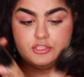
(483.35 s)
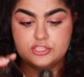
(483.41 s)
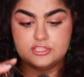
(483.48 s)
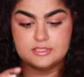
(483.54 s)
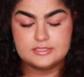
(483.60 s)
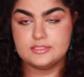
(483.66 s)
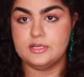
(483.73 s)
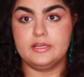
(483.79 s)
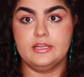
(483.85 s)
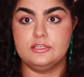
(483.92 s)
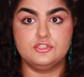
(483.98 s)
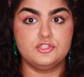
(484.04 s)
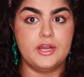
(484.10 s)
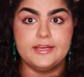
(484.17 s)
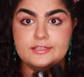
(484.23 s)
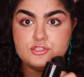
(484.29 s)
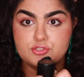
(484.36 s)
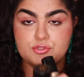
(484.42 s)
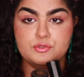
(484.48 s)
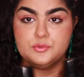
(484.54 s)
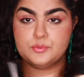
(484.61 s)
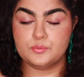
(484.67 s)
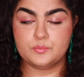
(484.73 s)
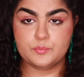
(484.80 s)
just because they're again tried and
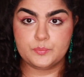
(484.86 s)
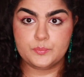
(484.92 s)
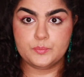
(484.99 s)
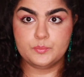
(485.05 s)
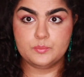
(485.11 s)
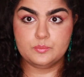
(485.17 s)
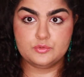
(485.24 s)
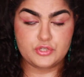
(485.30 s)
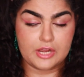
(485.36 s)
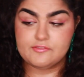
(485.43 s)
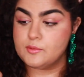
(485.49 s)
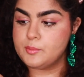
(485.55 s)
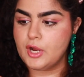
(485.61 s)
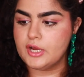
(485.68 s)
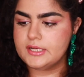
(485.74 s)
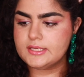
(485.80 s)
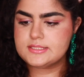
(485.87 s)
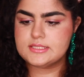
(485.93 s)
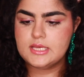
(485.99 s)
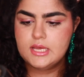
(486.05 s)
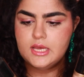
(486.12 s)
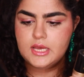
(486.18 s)
true travel products.